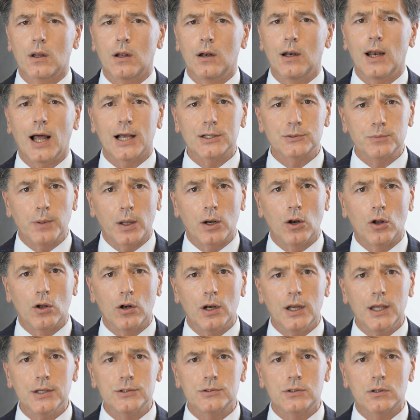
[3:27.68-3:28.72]
Last but not
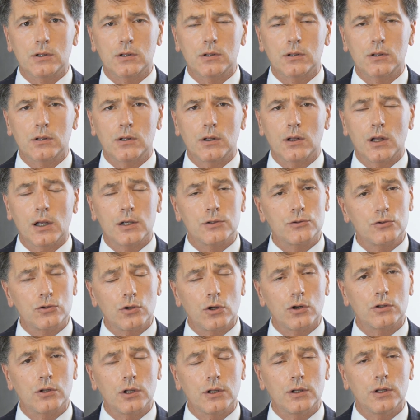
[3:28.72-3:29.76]
least,
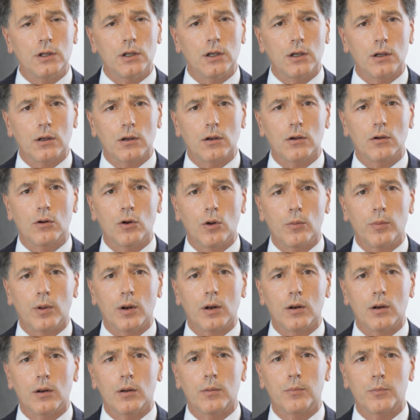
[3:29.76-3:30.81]
uncertainty in
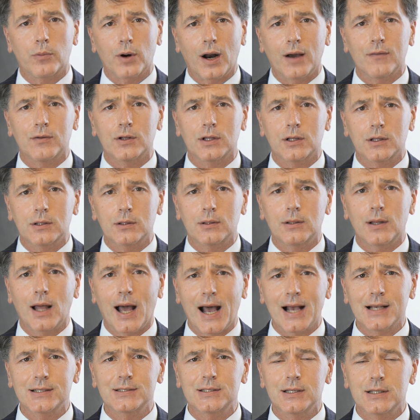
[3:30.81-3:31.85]
global private
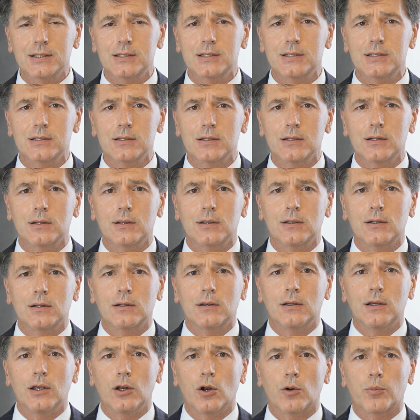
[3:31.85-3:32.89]
assets.
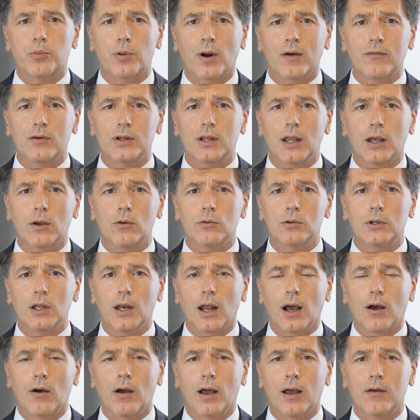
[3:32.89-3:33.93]
Private equity
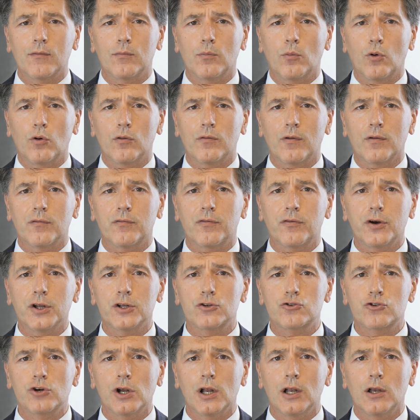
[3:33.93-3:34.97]
now have more than $3
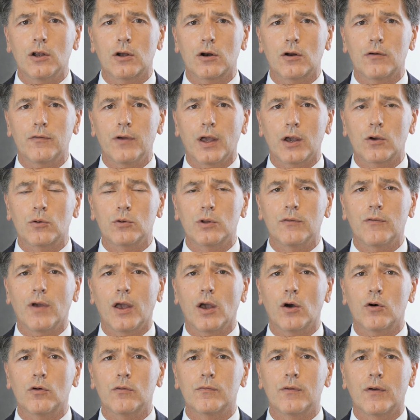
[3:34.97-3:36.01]
trillion of equity they
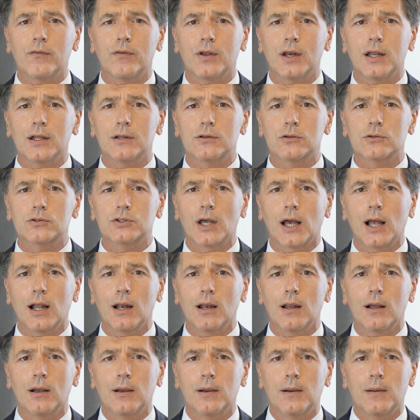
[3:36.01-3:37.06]
own that they need to
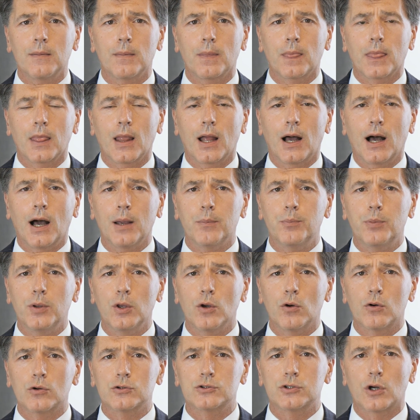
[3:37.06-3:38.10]
sell.
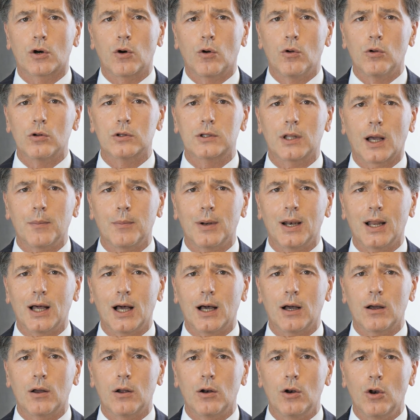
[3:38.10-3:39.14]
IPOs are all-time
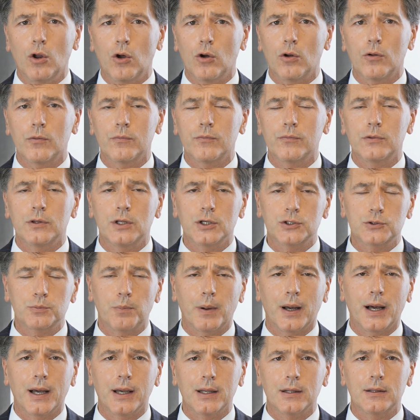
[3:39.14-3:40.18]
low,
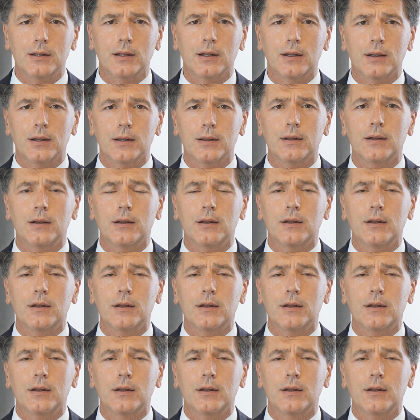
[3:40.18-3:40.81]
despite the